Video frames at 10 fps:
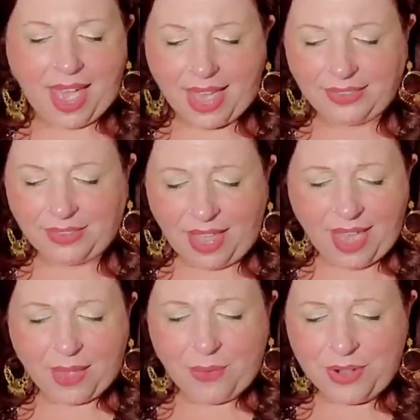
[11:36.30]
I
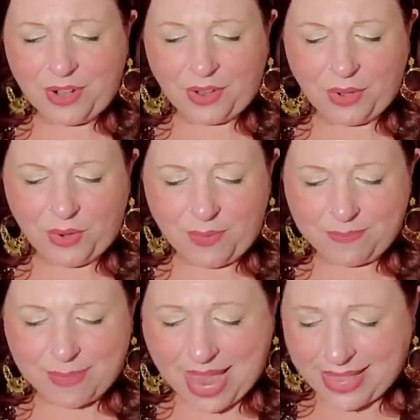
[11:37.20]
love. I wonder
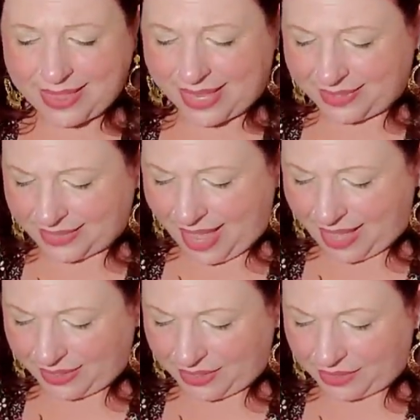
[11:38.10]
who made these
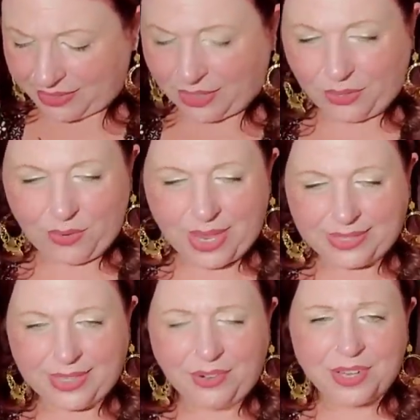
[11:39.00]
calendars. Like, who
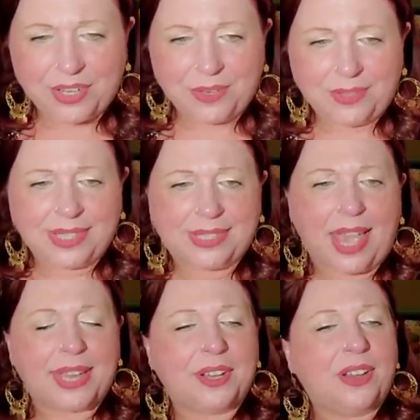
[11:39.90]
is there a new
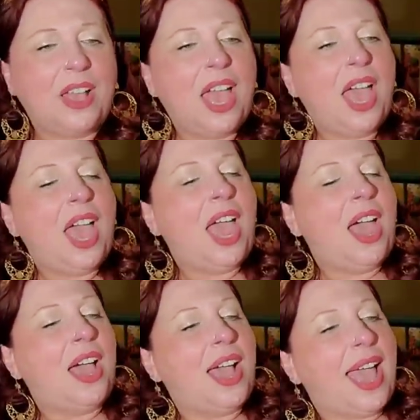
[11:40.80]
designer?
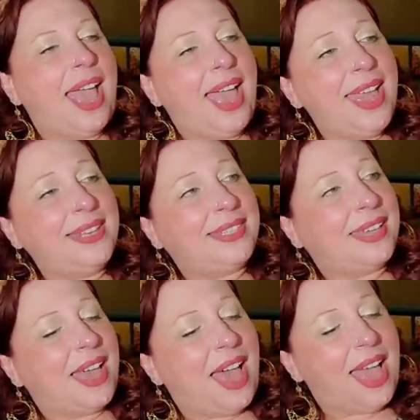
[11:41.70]
And
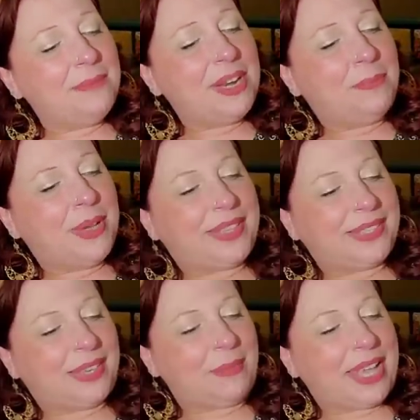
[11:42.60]
I'm gonna put
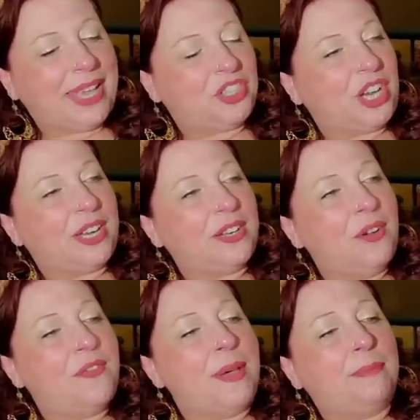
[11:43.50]
this in my kitchen.
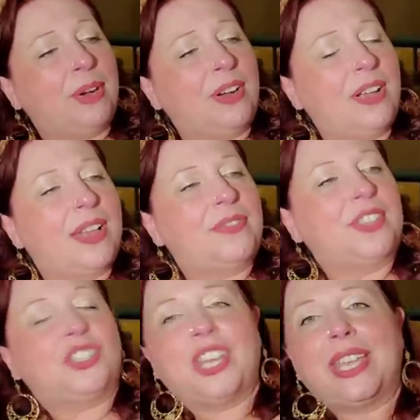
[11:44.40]
November,
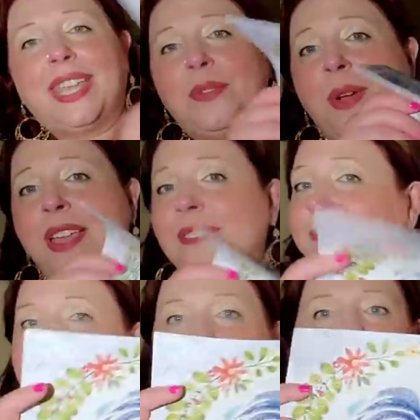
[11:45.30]
the chicken one.